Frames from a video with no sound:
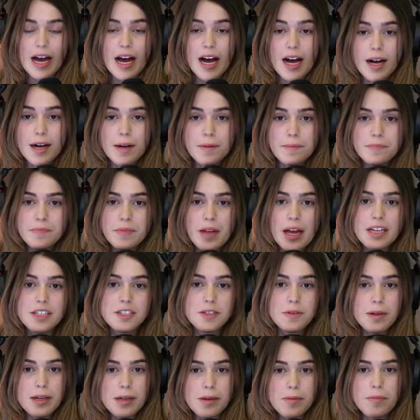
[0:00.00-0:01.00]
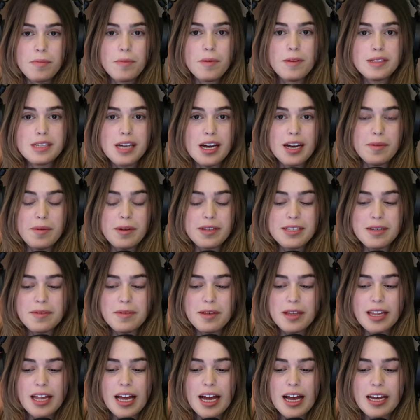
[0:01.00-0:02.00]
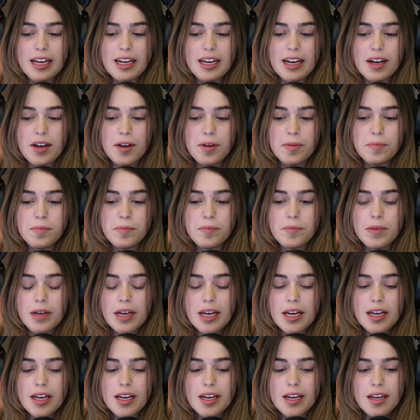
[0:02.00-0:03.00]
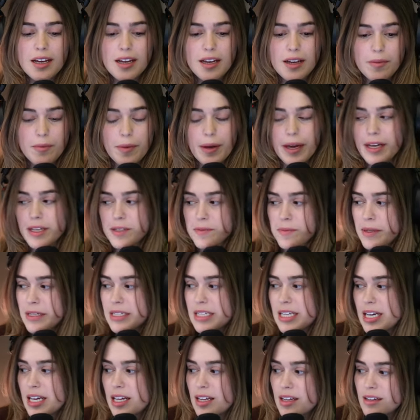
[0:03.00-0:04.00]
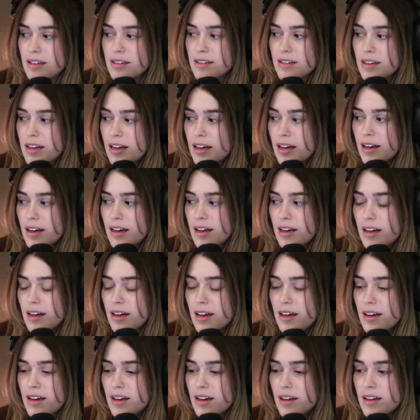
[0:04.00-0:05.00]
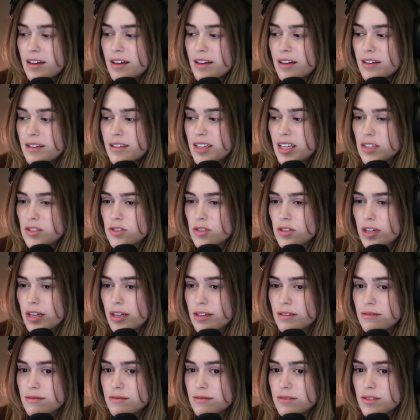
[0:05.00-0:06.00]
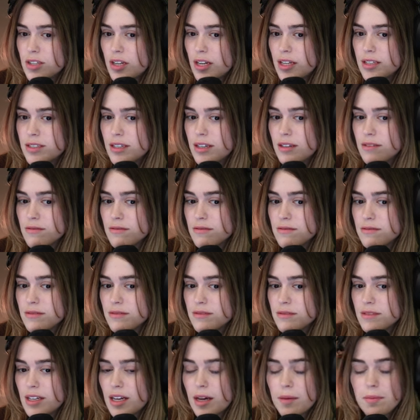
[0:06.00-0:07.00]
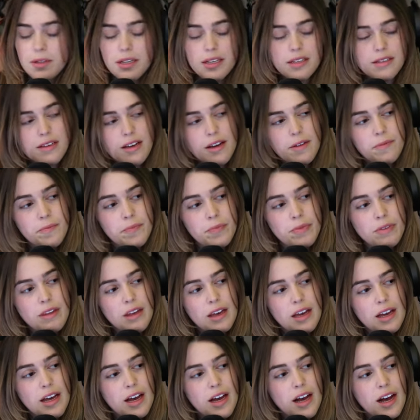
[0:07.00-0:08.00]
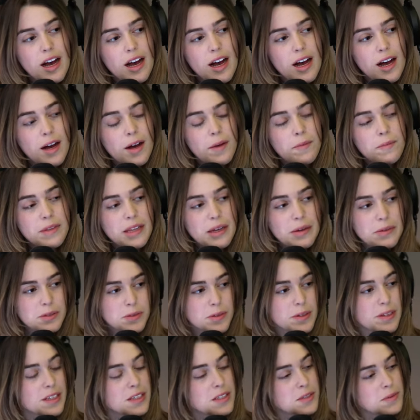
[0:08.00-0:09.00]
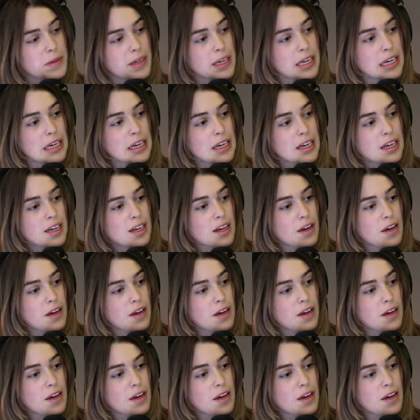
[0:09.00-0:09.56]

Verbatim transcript: Um, I do want to talk about something that um, my husband did uh, yesterday, two days ago, a couple days ago. Um, that was really sweet.